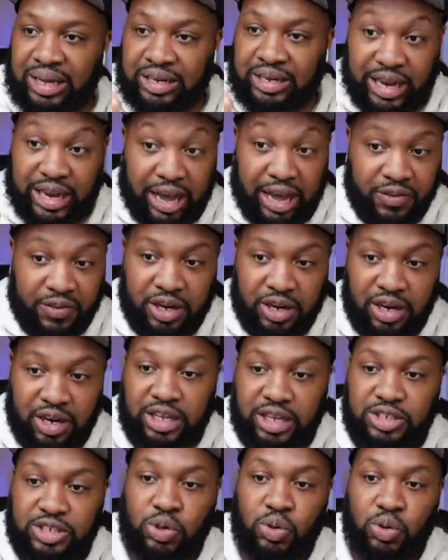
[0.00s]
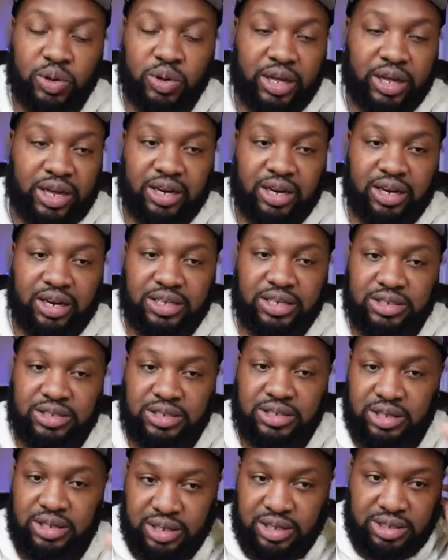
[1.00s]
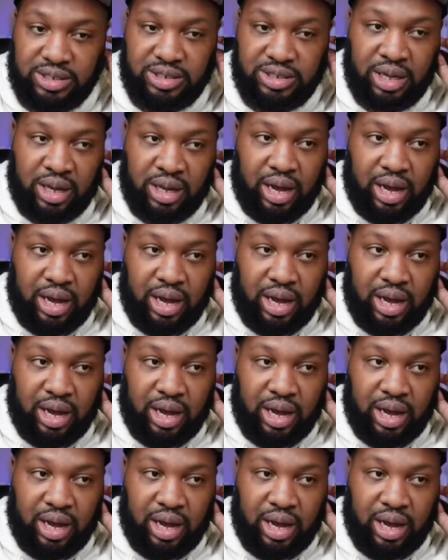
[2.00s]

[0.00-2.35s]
definitely tune in and listen to this.